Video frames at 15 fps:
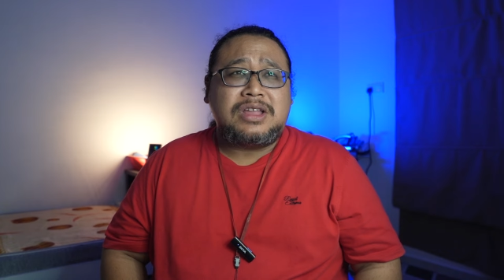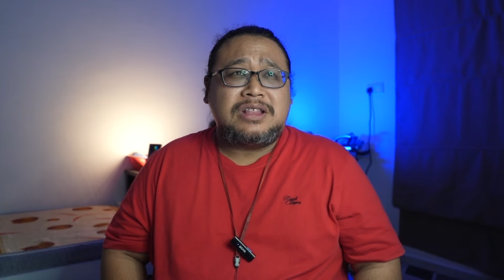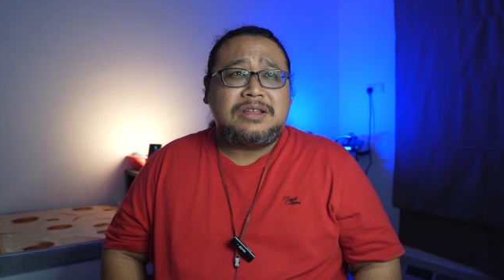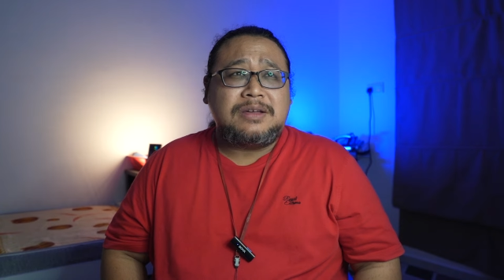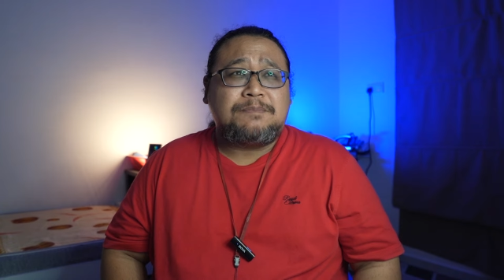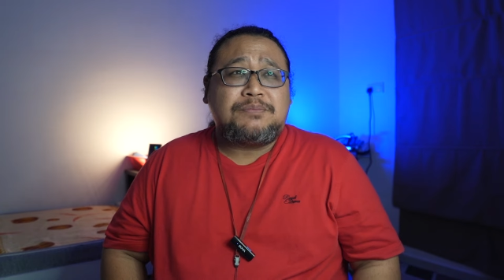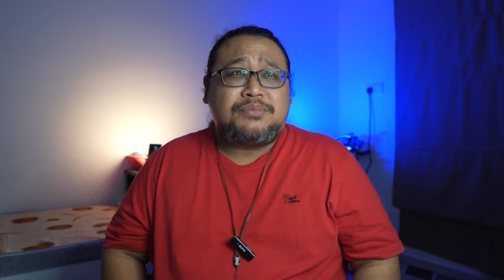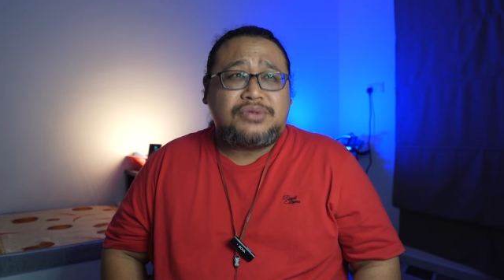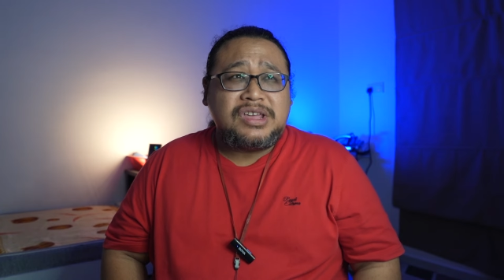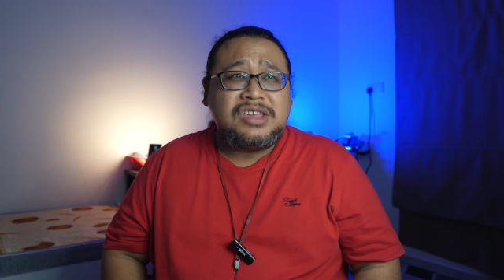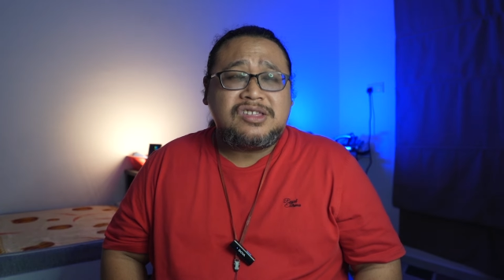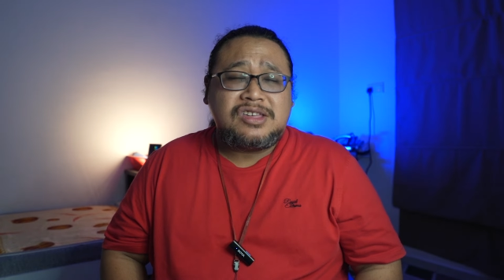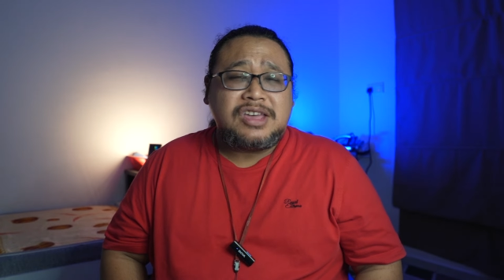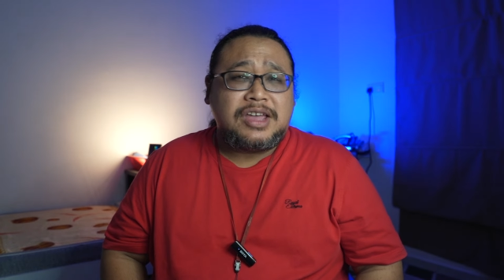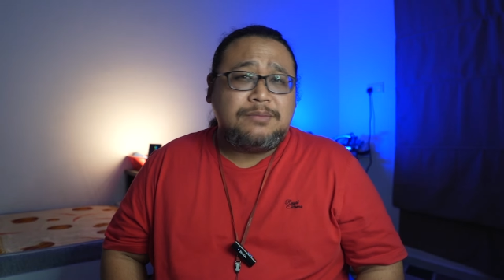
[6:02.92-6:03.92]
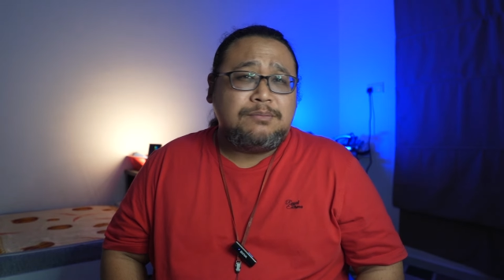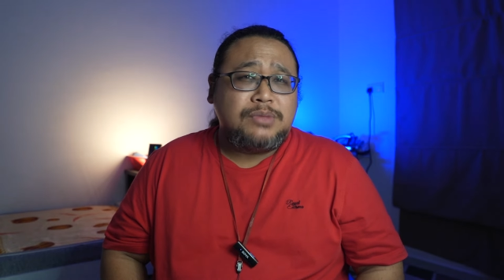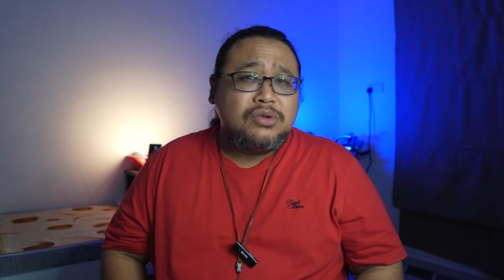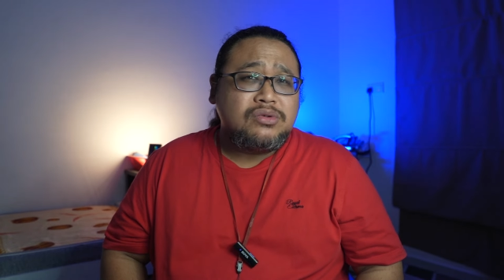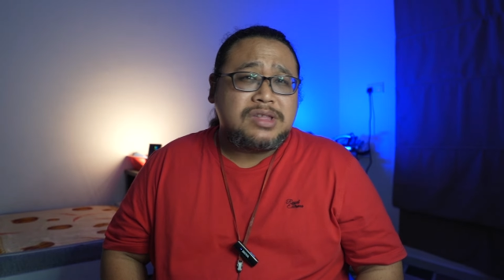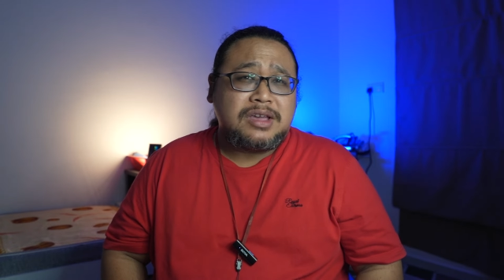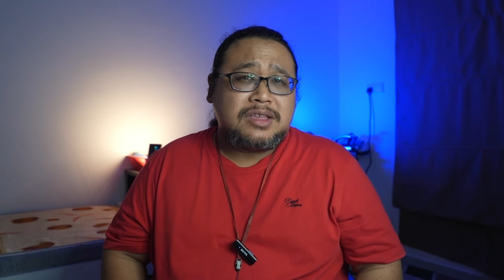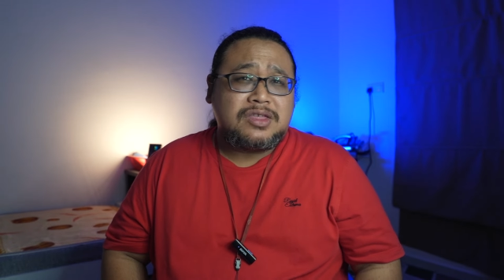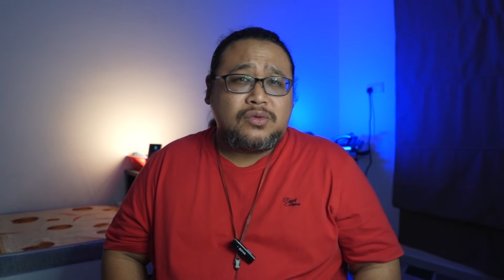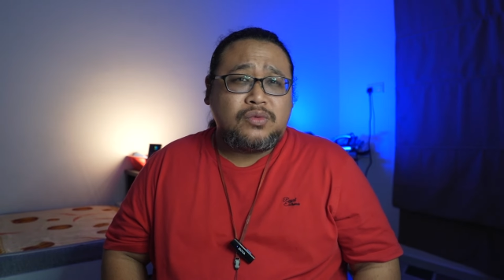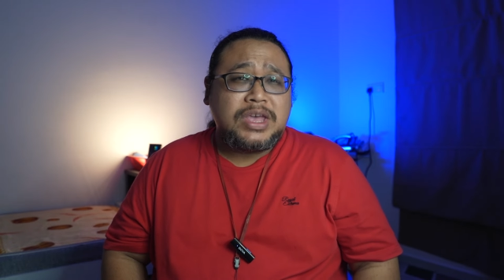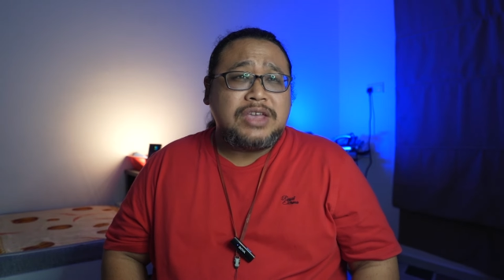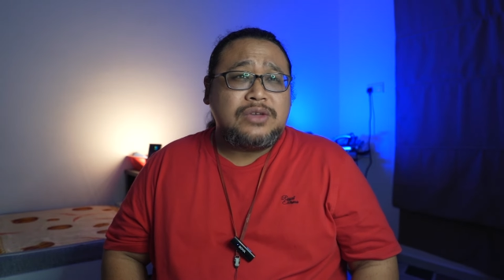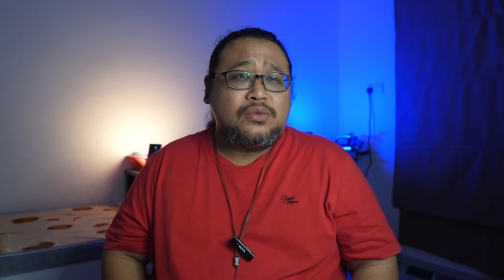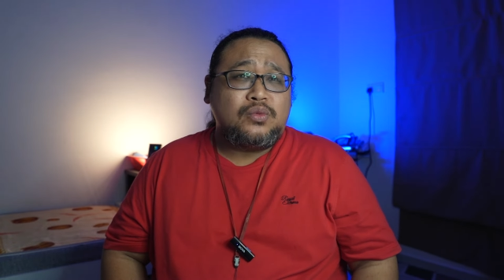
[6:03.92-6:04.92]
and appreciate music the
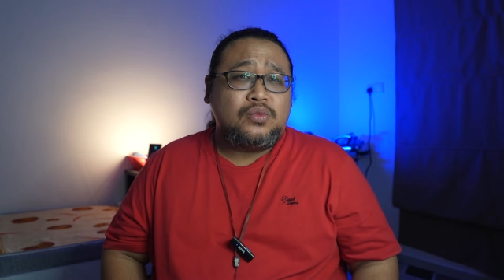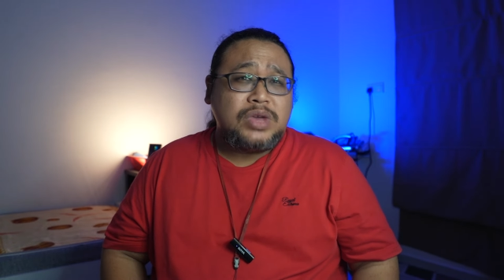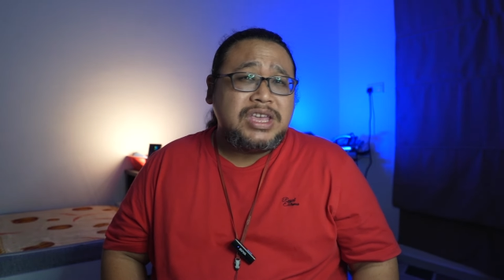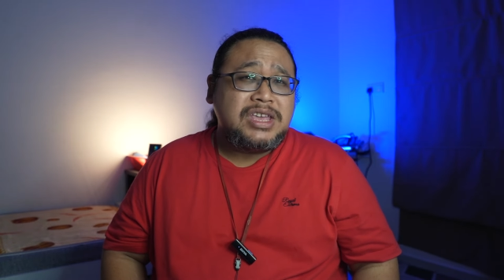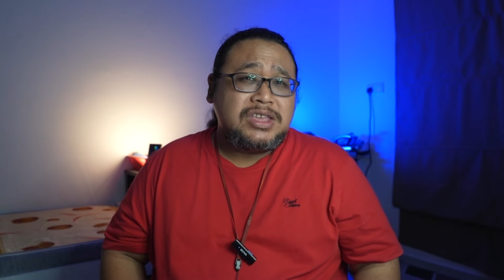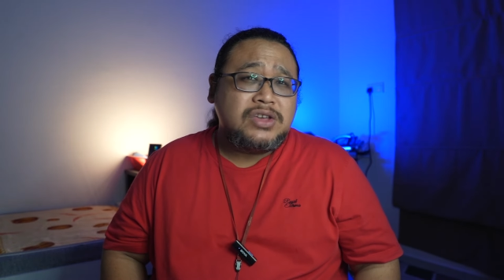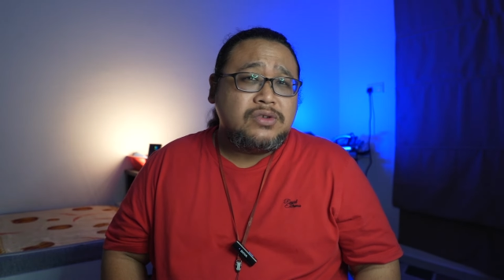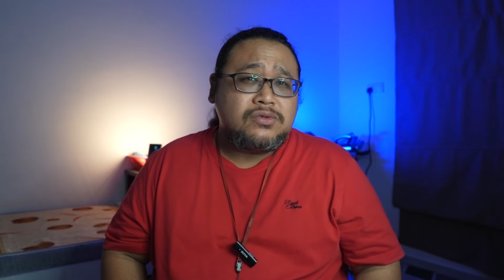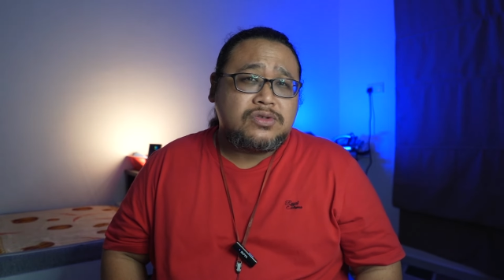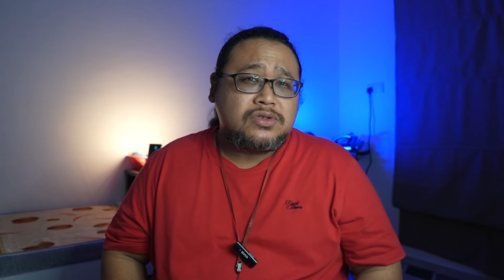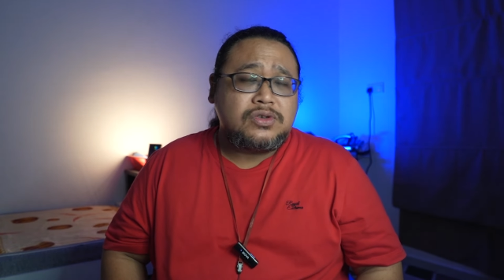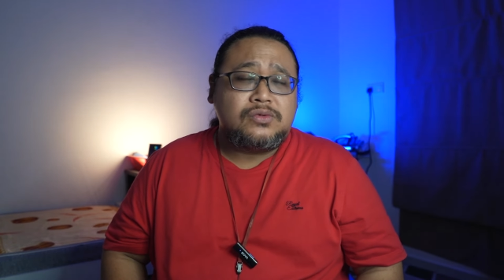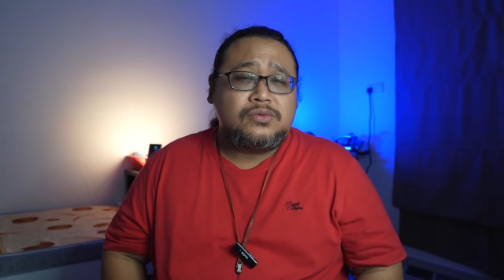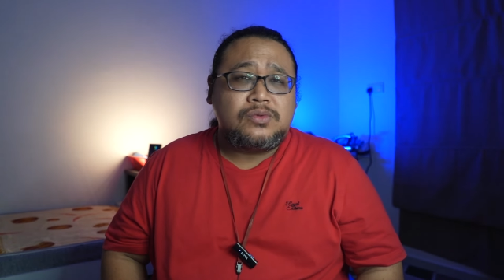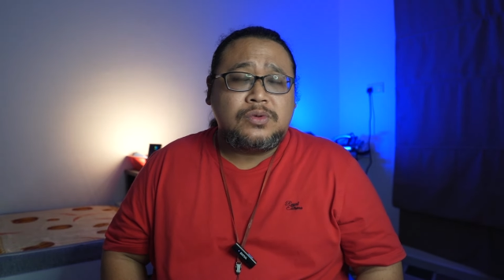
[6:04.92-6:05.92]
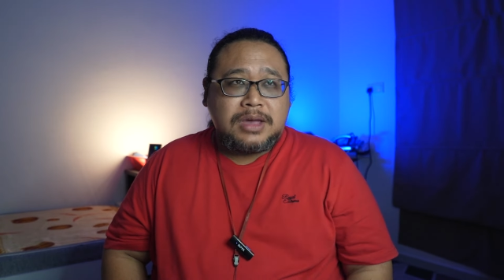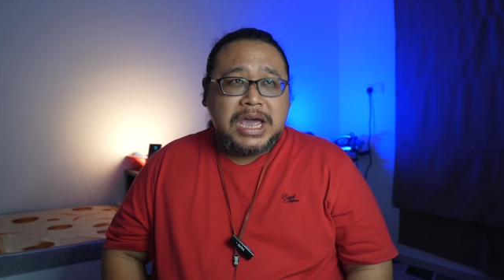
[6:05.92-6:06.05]
way we used to.